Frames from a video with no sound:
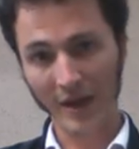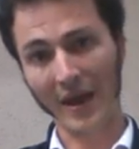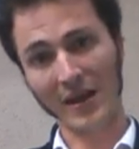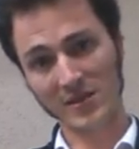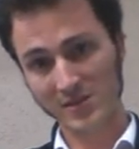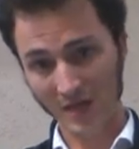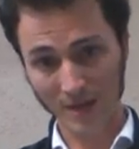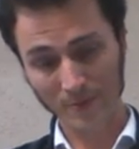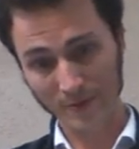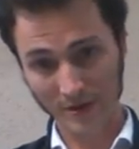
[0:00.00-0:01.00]
and I
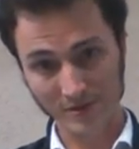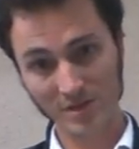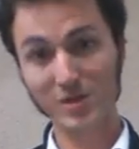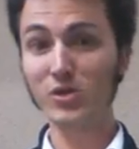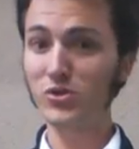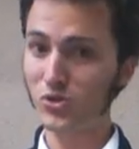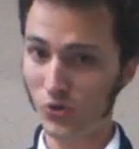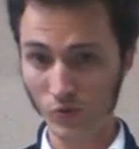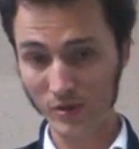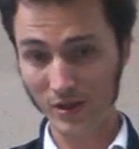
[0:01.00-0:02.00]
slam them against
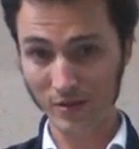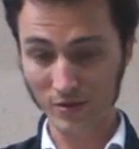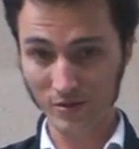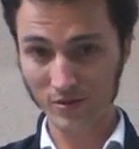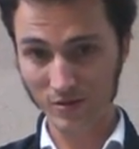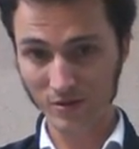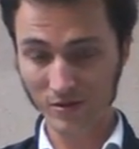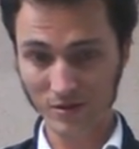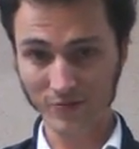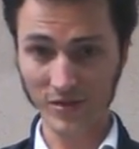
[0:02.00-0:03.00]
if